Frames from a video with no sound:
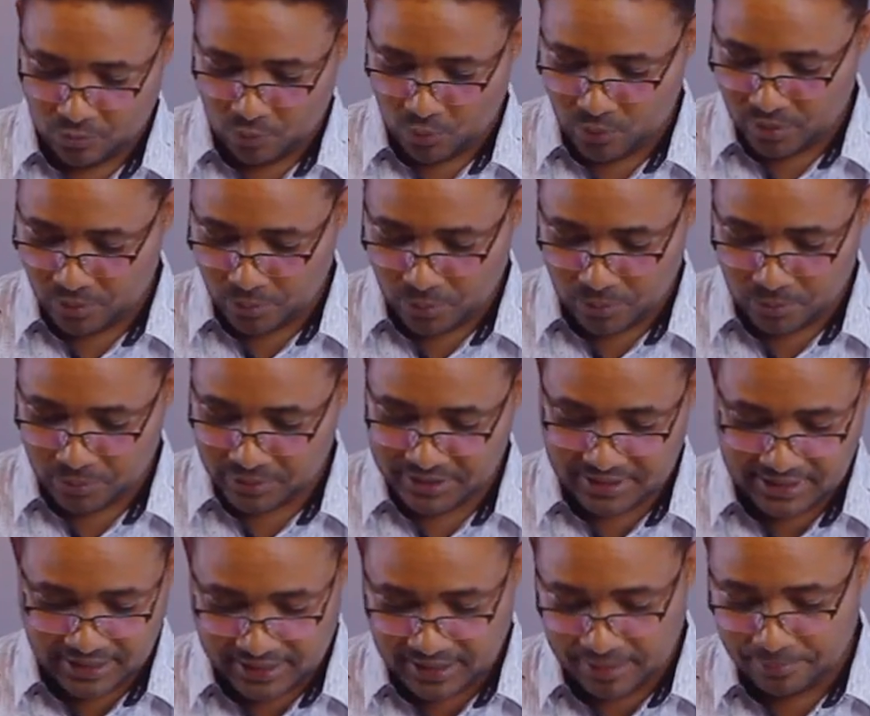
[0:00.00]
We will
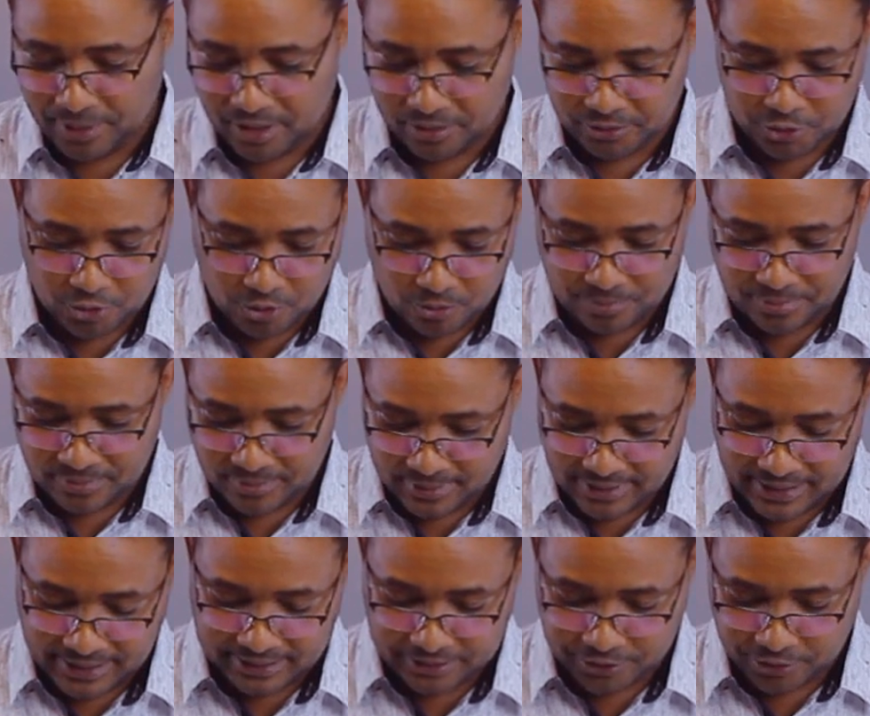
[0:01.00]
study about Job
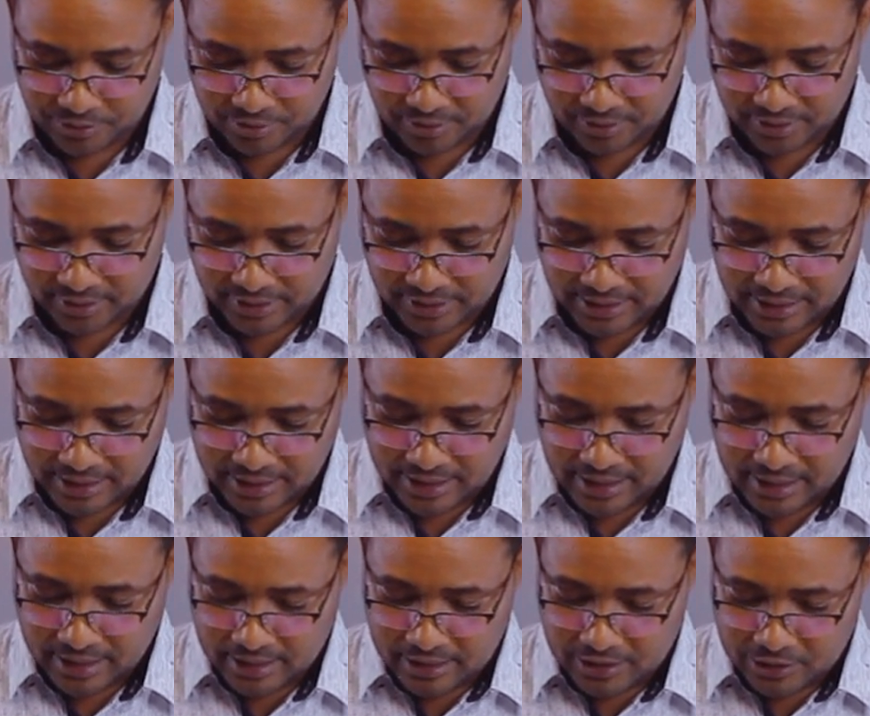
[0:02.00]
later on.
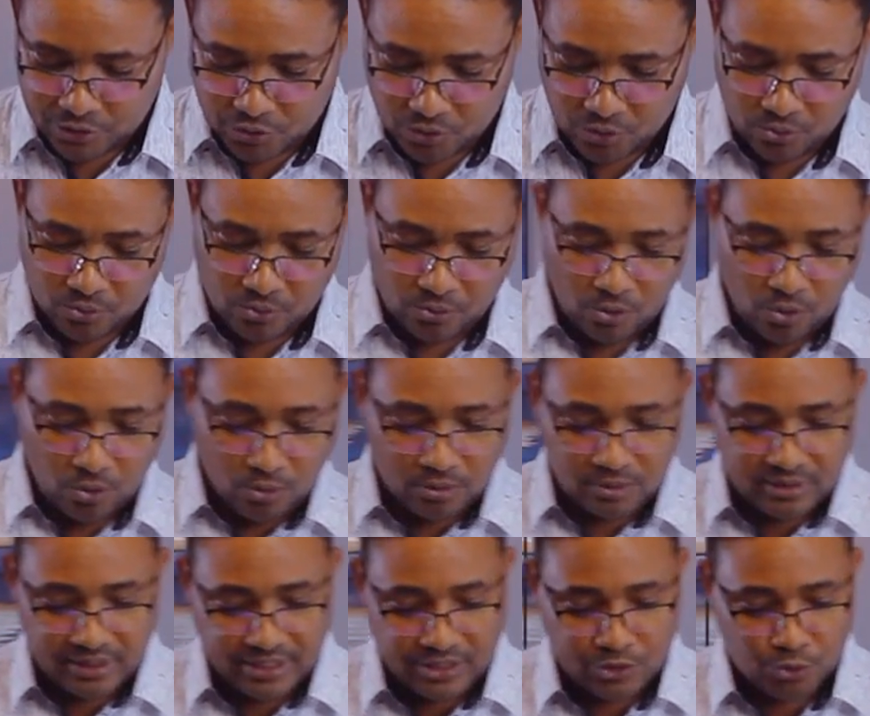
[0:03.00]
So
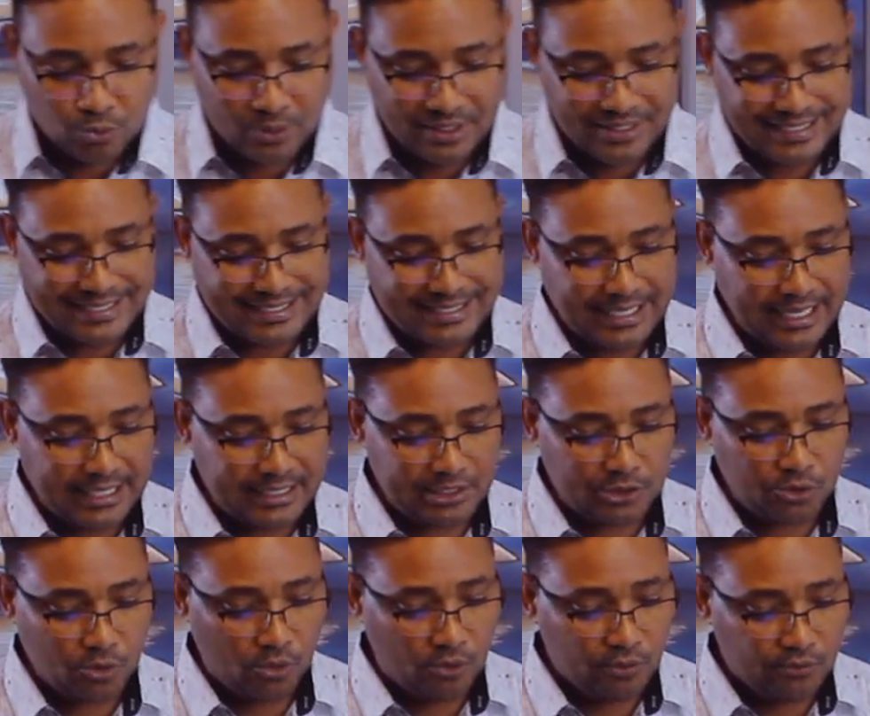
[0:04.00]
all these were the
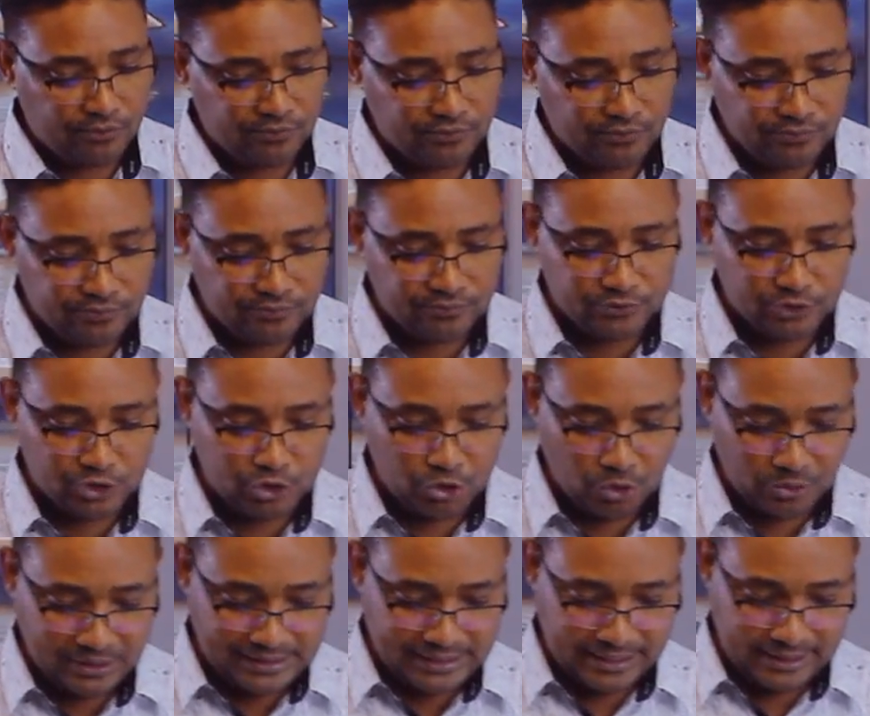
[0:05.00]
sons of
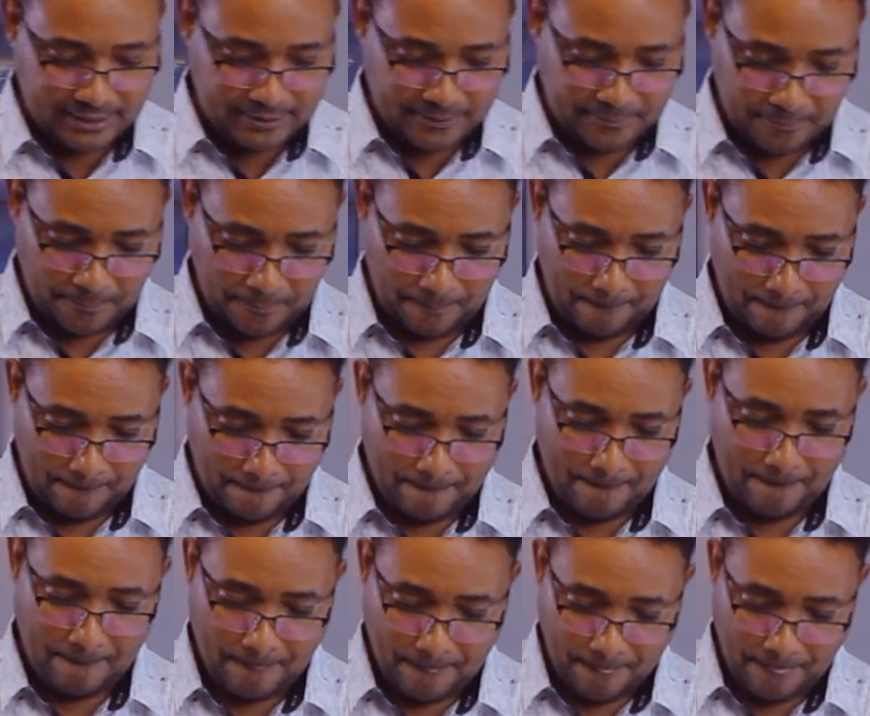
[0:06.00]
Joktan.
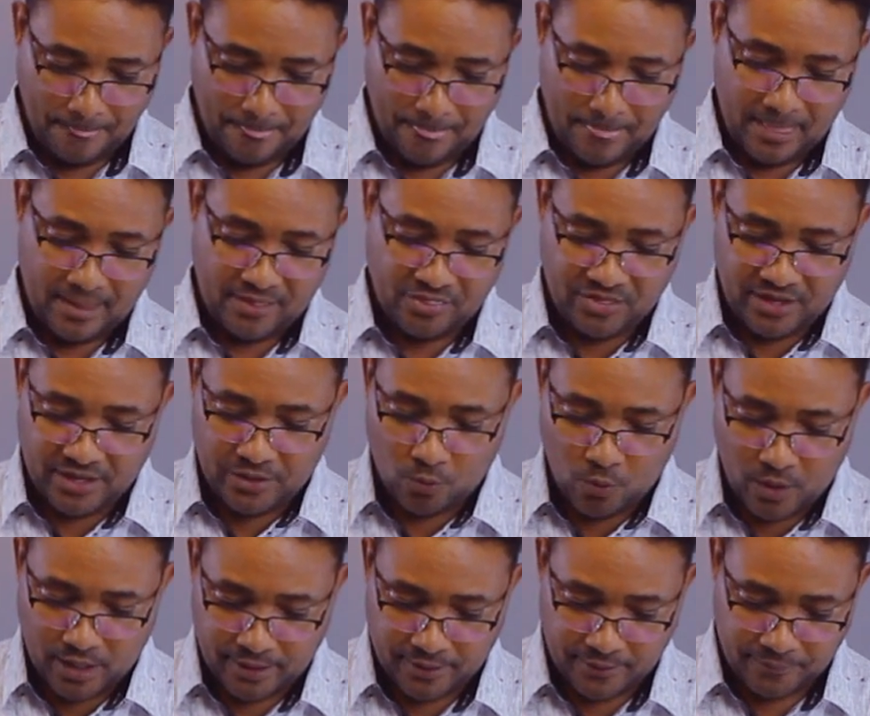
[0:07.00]

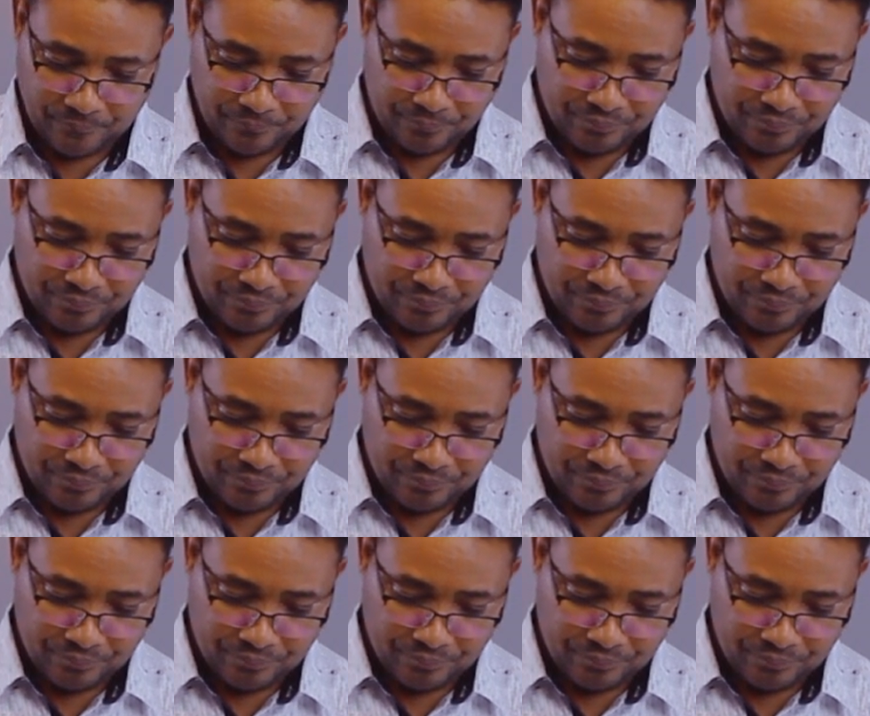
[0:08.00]
31.